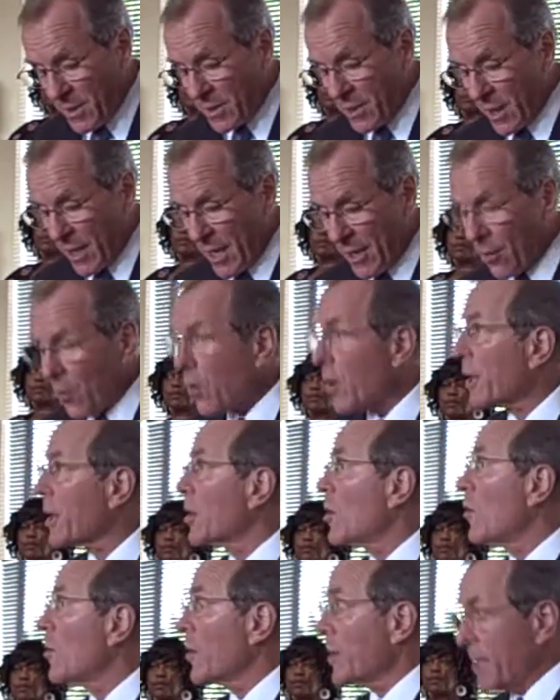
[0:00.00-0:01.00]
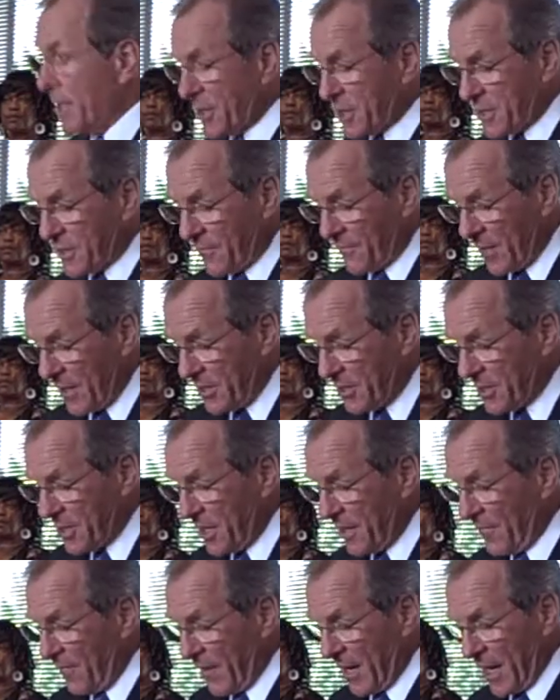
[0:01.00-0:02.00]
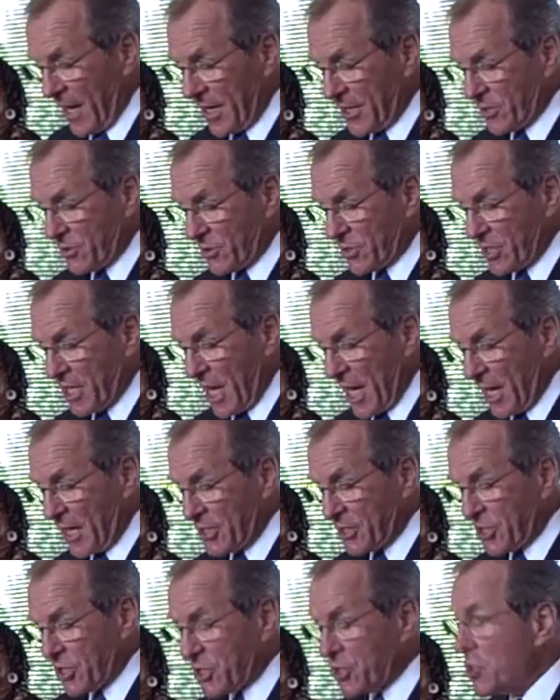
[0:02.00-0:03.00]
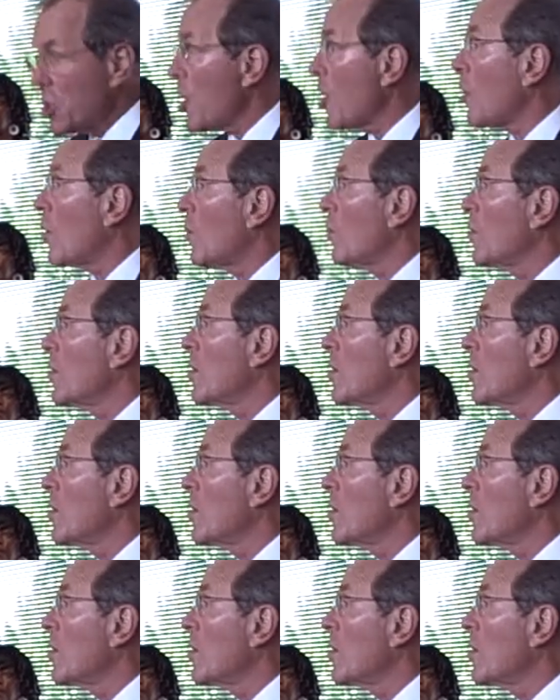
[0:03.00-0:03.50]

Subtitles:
to let Oregonians facing financial challenges know